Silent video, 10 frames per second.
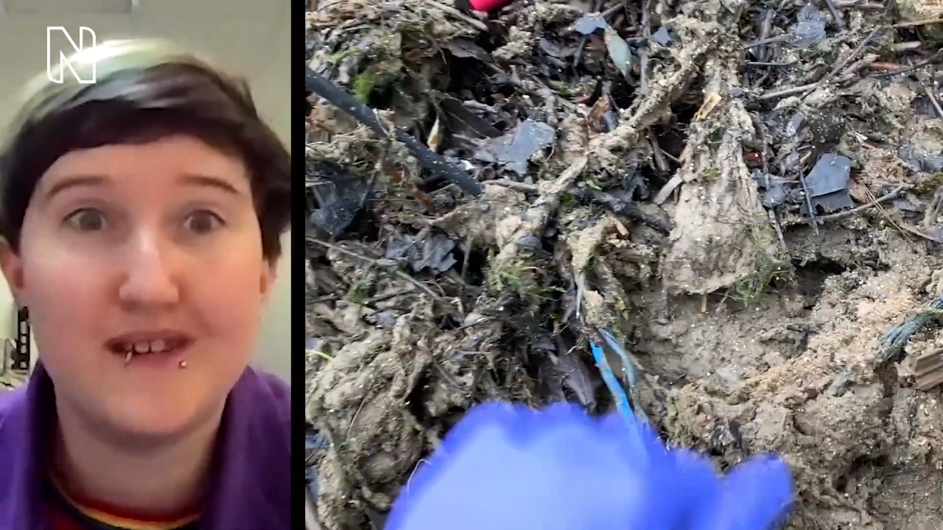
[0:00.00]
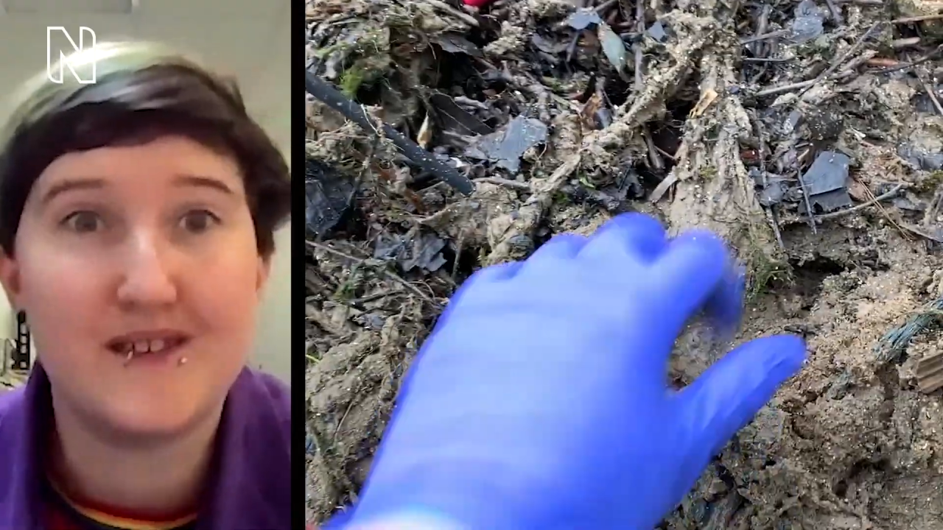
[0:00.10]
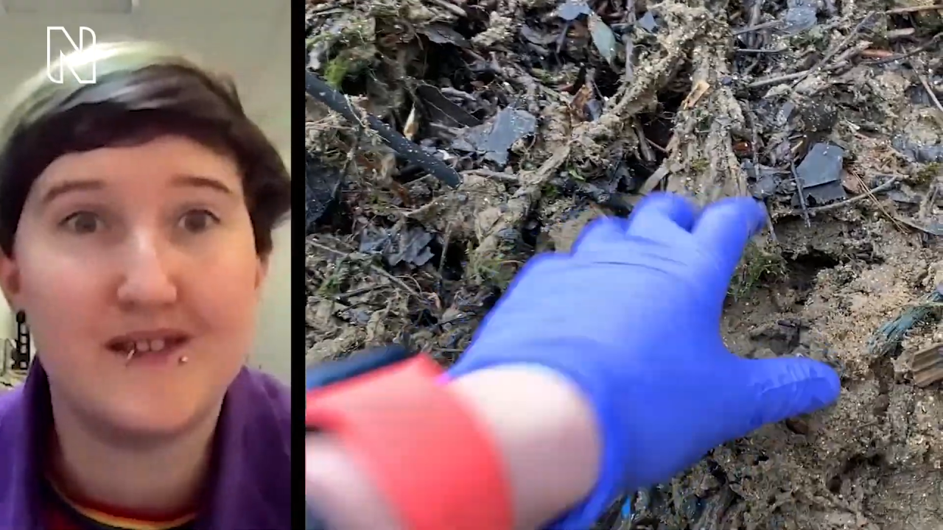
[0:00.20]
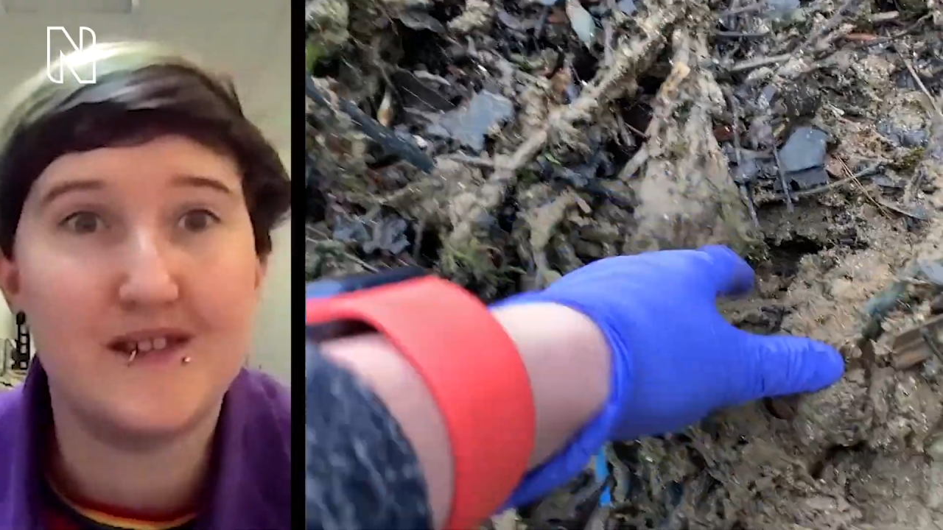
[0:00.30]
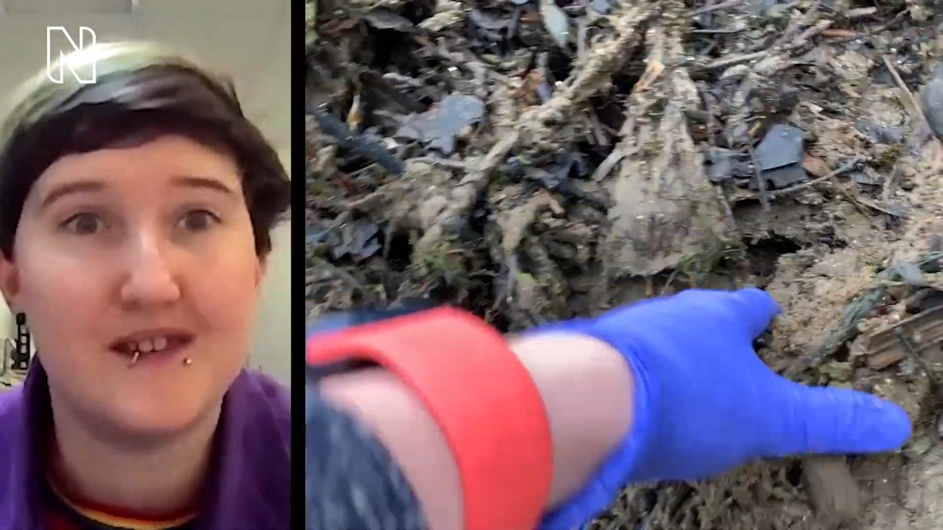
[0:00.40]

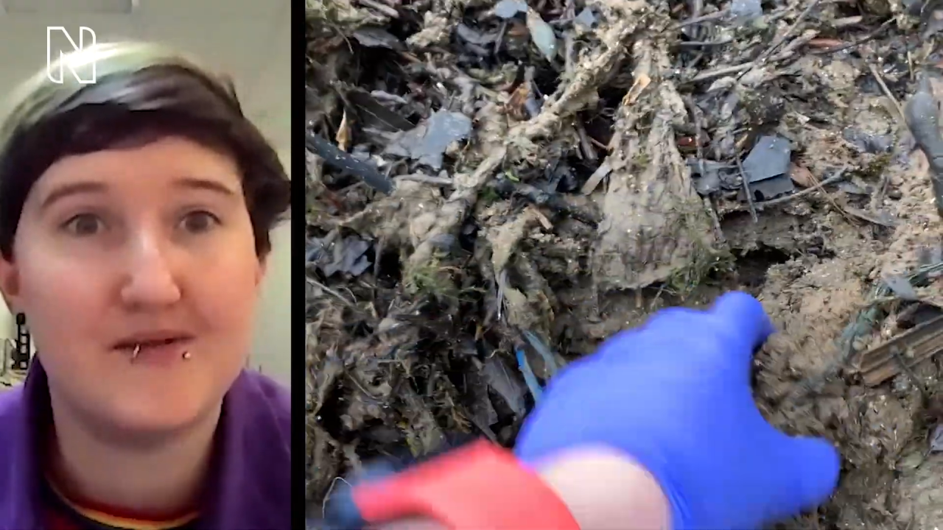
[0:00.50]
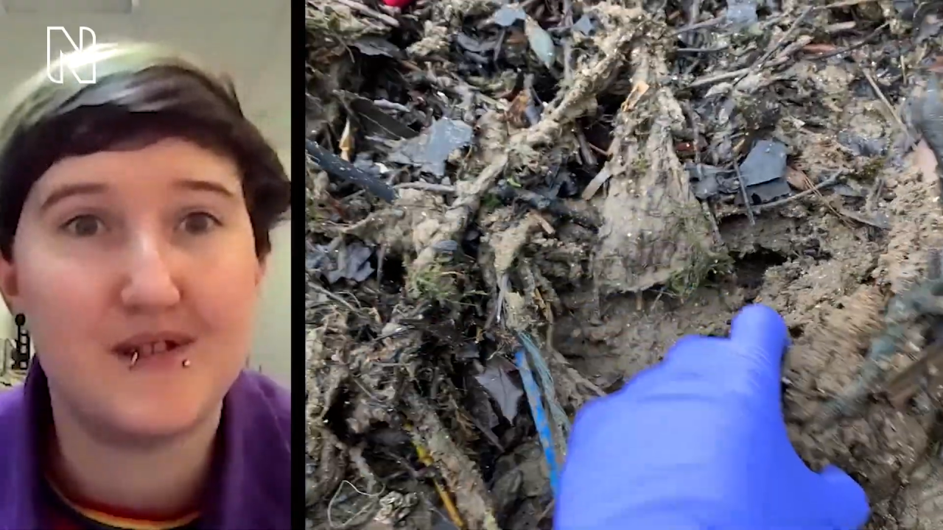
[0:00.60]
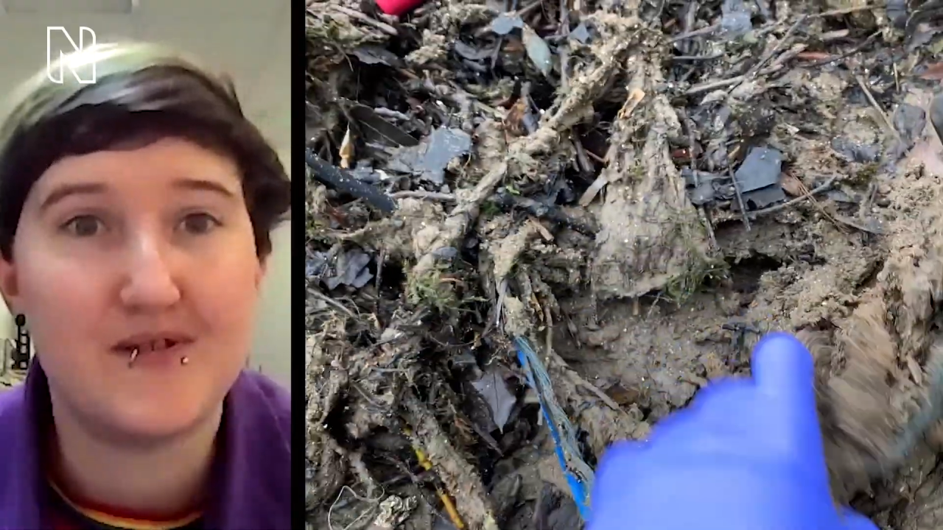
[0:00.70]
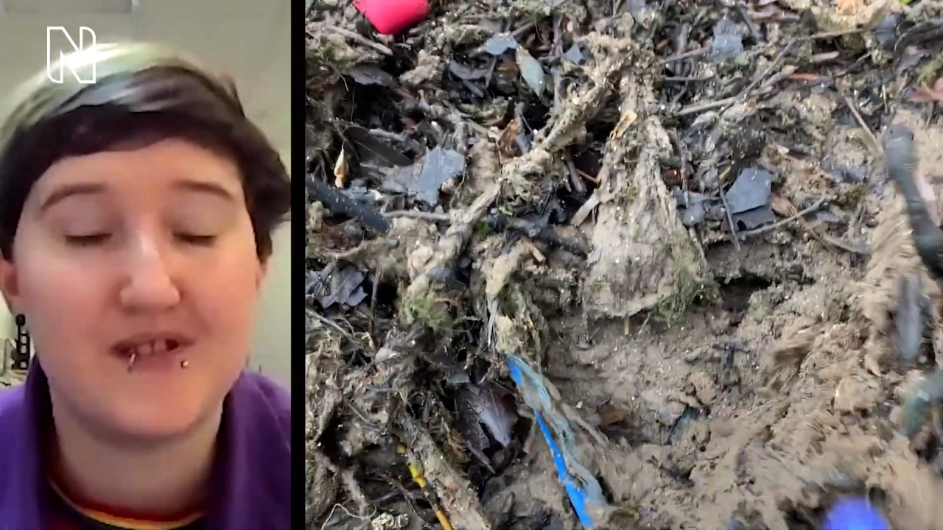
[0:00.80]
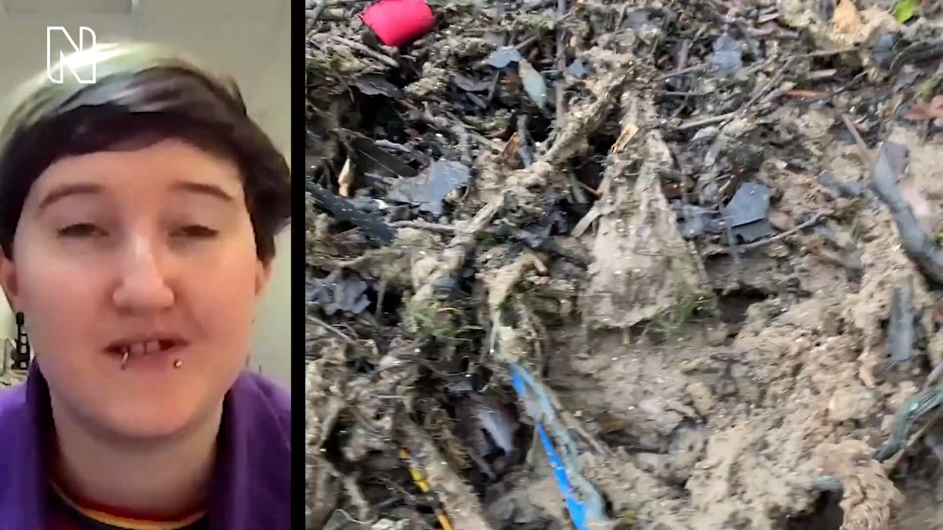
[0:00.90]
is on this
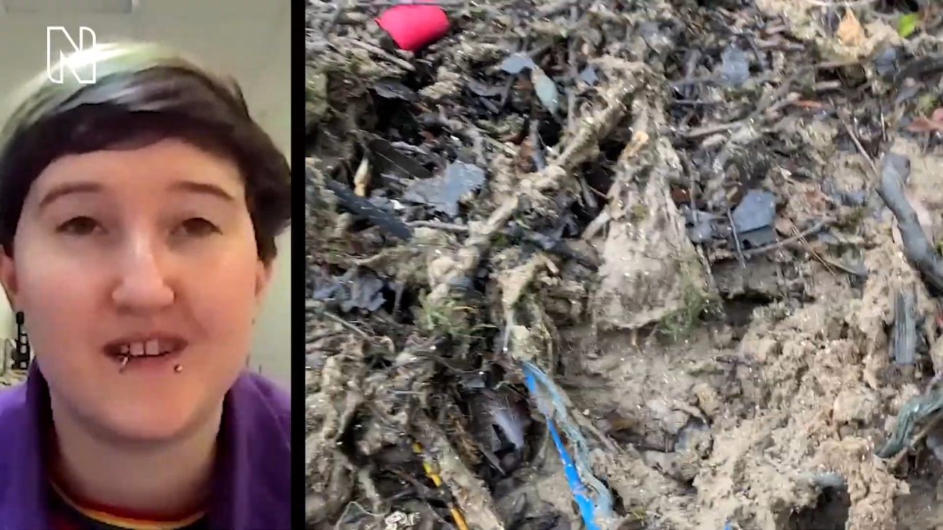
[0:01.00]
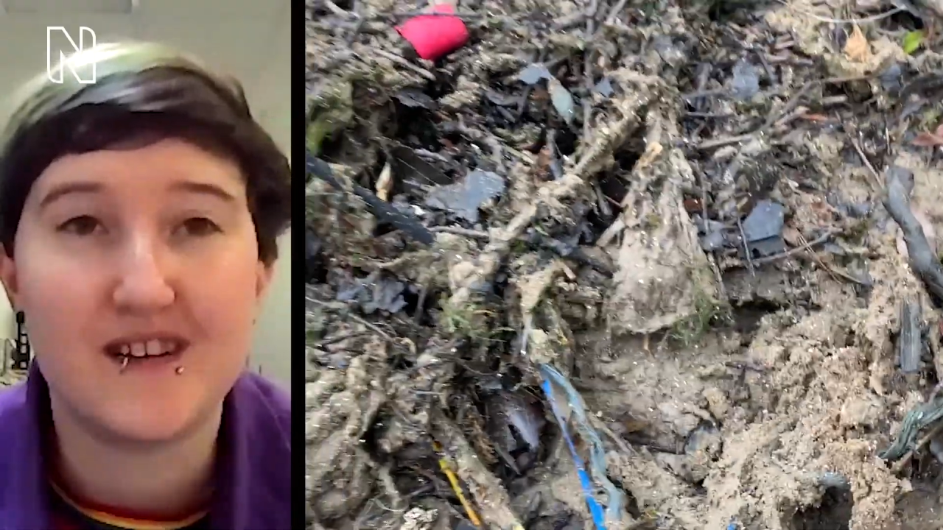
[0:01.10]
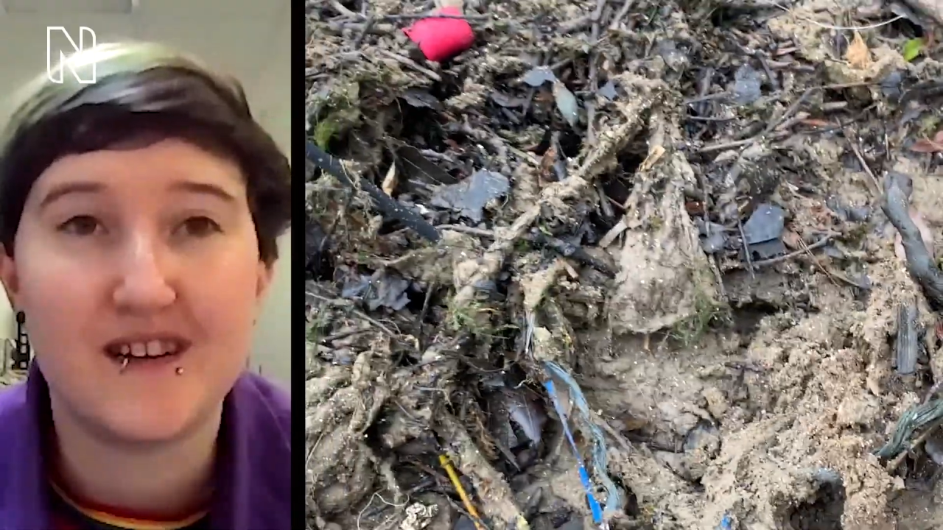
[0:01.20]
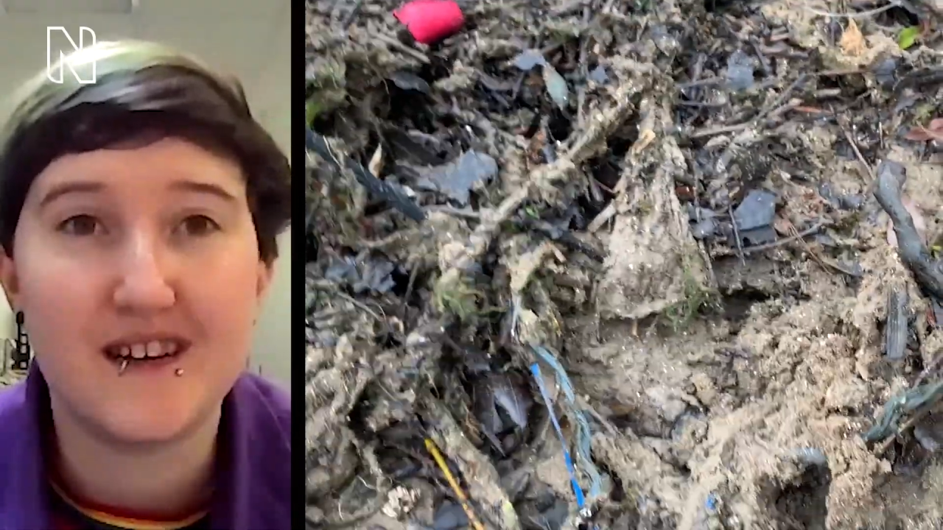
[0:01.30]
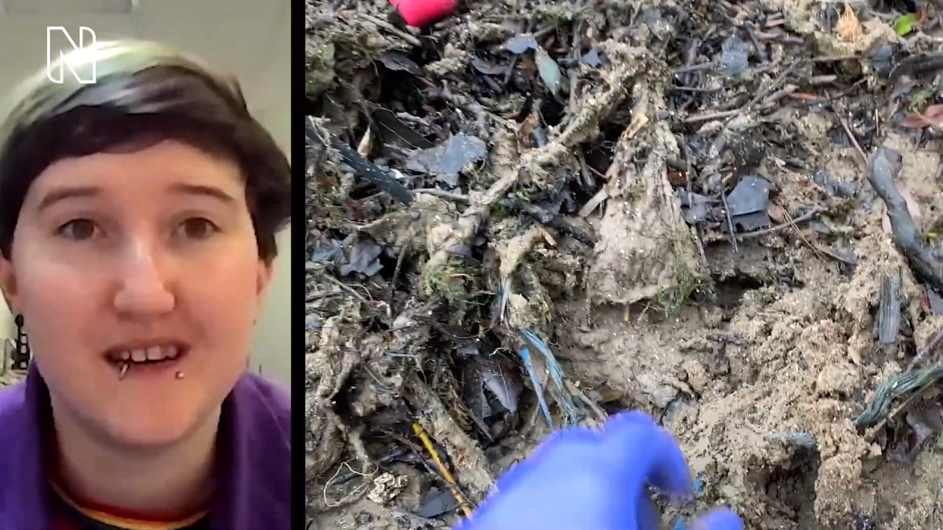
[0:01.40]
river,
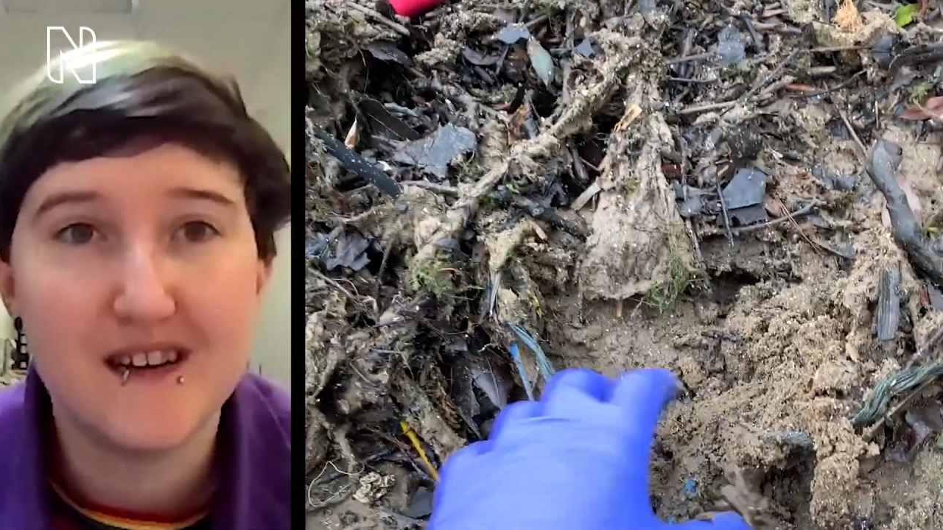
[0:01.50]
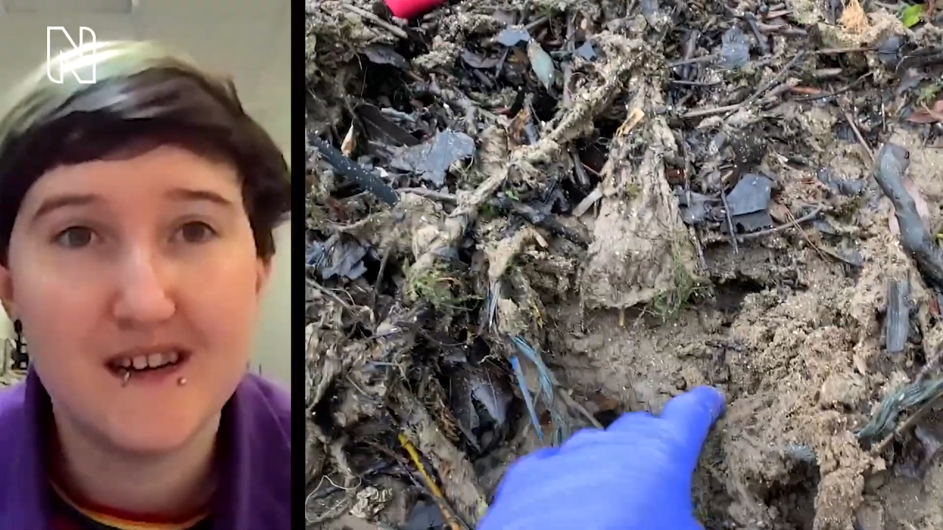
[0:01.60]
really.